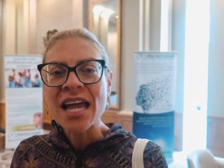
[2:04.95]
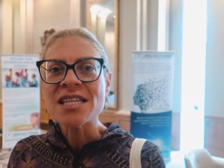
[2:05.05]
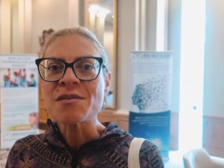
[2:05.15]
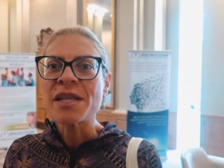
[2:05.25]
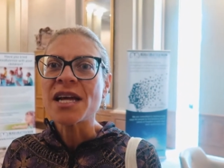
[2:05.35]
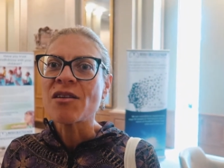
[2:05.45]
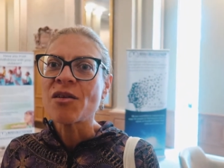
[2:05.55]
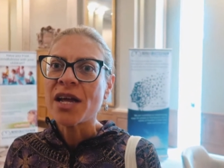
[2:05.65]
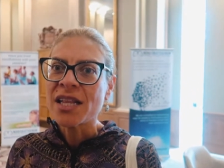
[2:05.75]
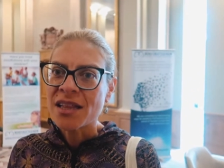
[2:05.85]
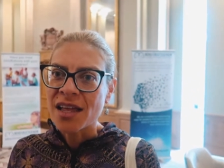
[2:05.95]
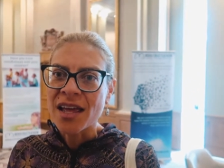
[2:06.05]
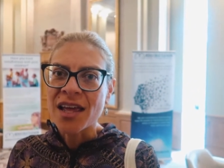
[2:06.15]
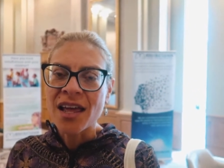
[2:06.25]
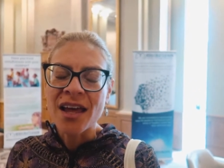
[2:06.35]
It's been a great
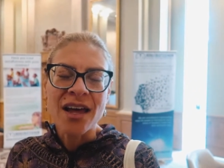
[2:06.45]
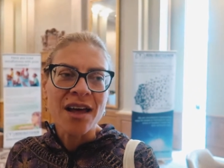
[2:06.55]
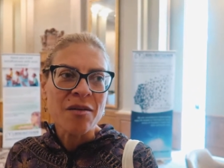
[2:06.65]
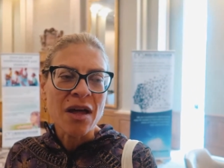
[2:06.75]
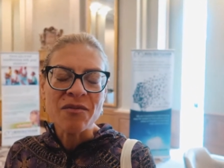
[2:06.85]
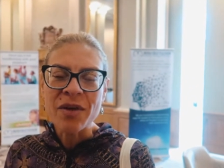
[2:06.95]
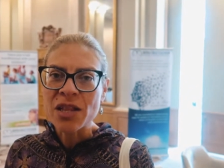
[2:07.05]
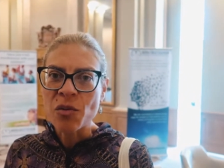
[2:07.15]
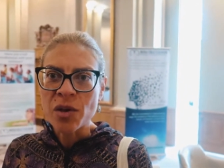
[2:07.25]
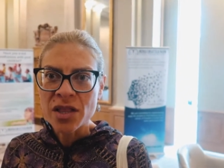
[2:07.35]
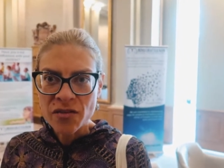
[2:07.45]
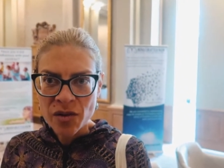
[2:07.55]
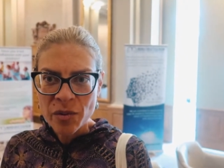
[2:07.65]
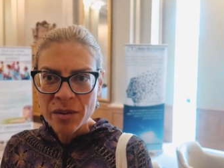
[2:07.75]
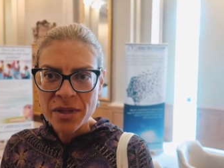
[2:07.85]
day. Okay. Uh, I met
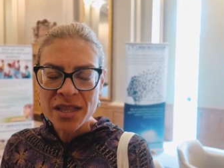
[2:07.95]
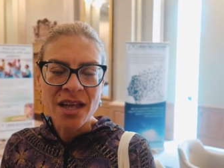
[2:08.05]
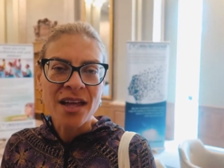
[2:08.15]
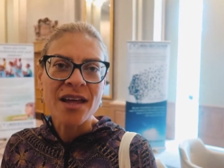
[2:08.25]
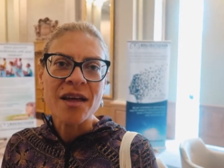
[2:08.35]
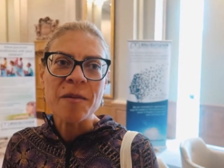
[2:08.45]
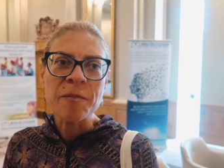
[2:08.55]
wonderful women. Uh -huh.